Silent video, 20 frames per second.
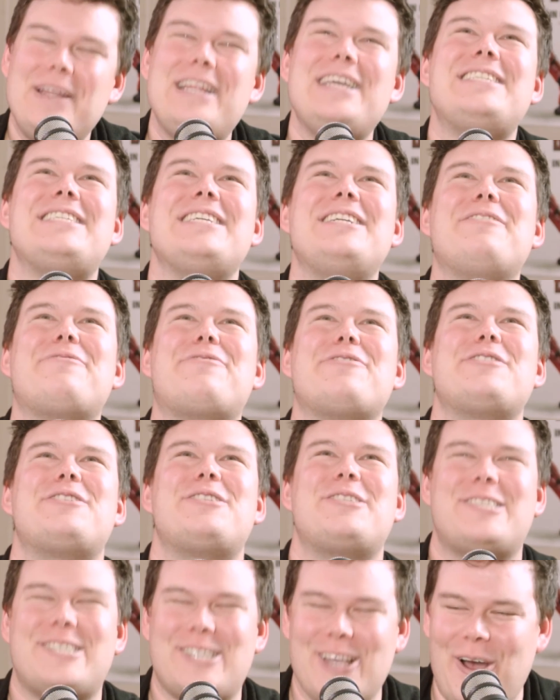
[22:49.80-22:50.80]
But he's in it for
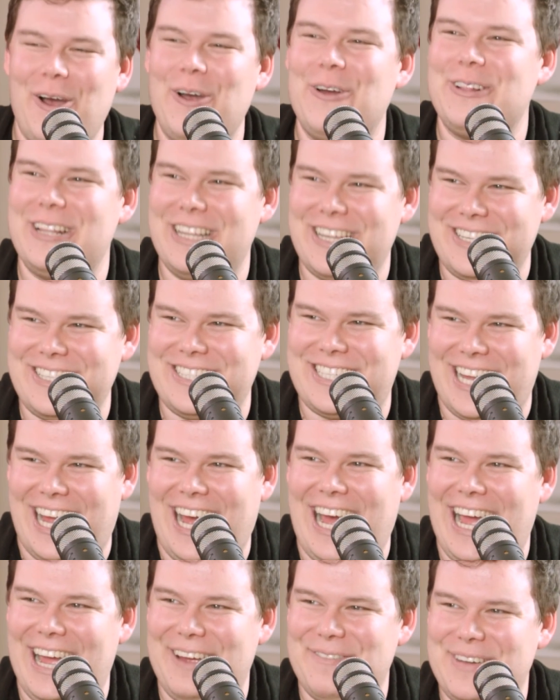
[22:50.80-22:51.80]
so little
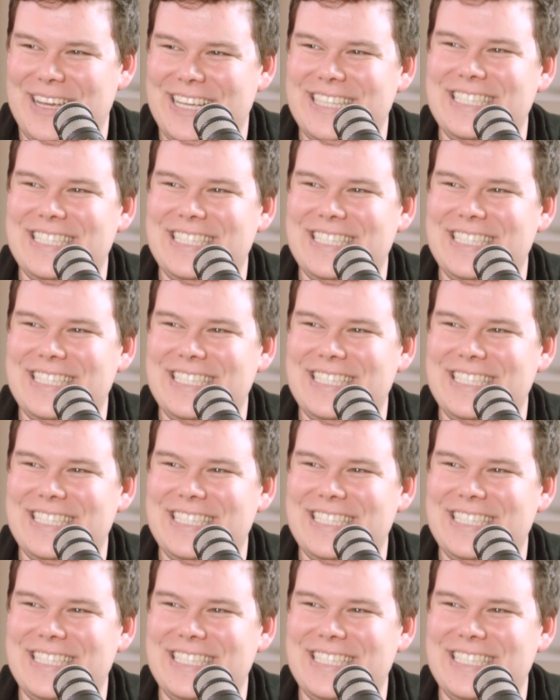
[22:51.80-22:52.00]
time.